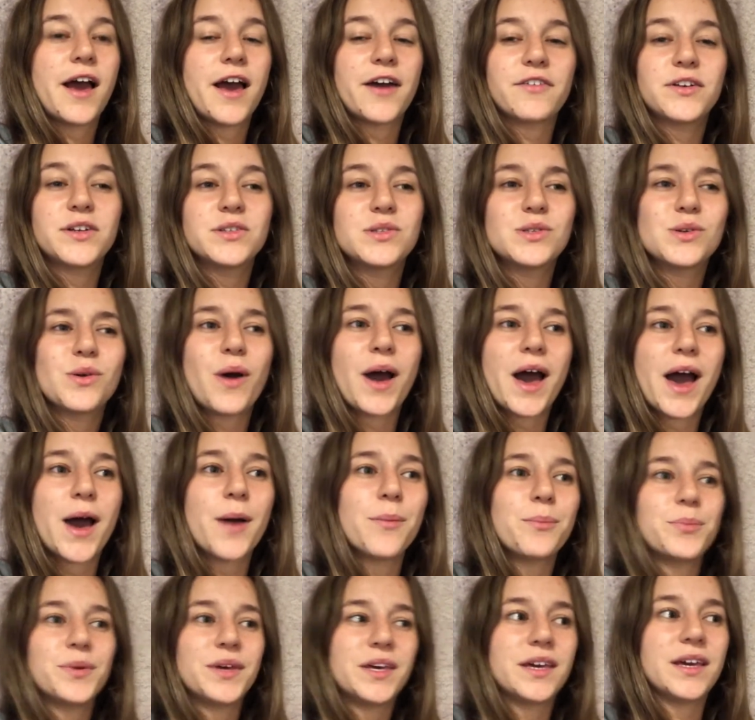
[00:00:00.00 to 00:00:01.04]
I felt so
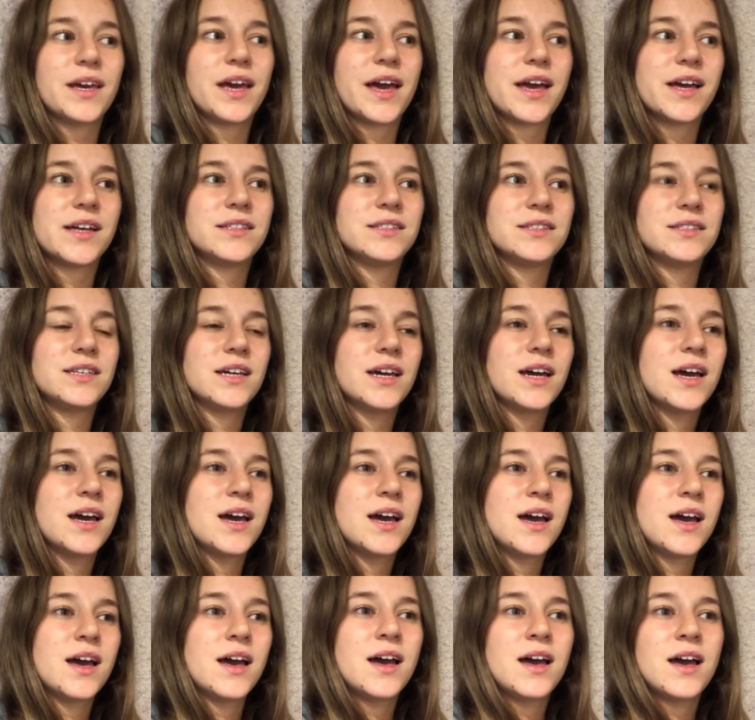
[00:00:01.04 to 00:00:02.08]
happy and
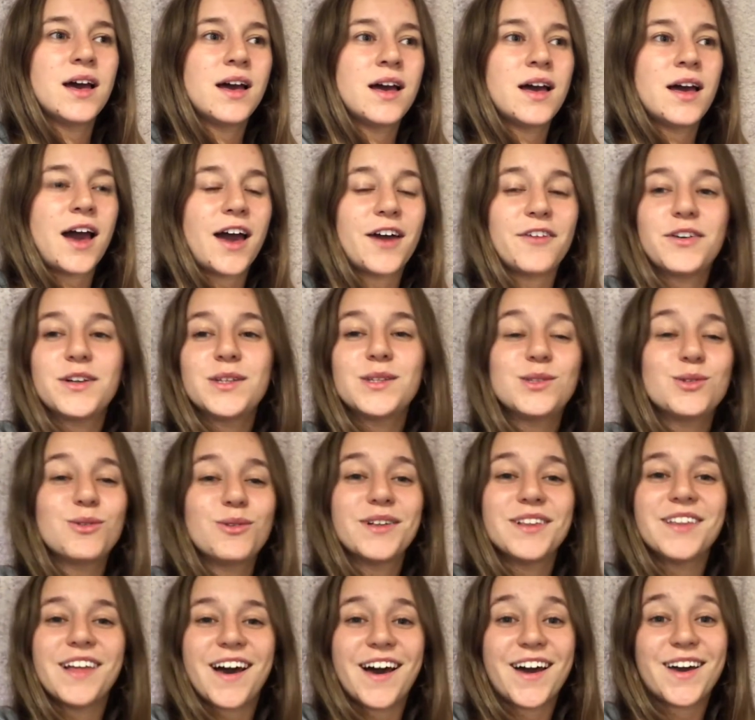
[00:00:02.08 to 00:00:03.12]
I felt
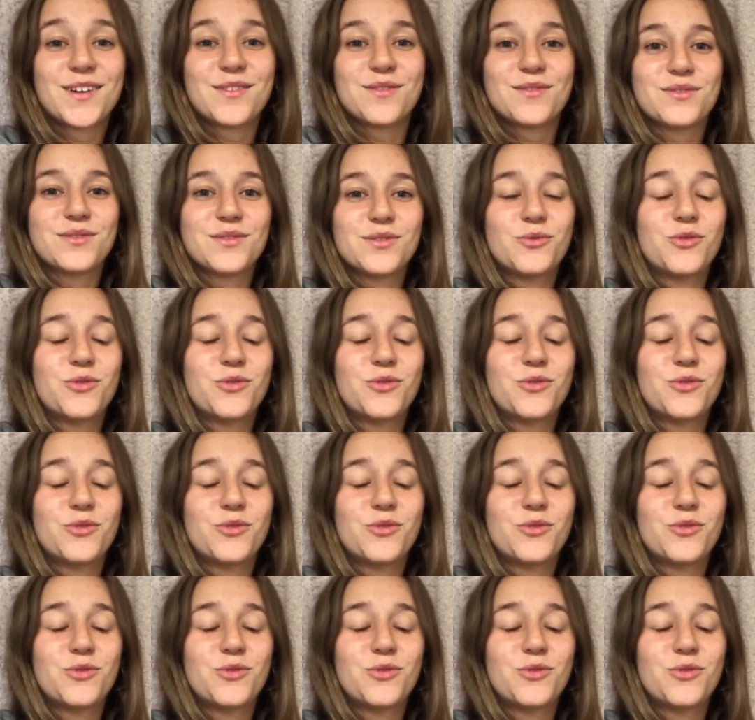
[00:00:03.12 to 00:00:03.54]
so alive.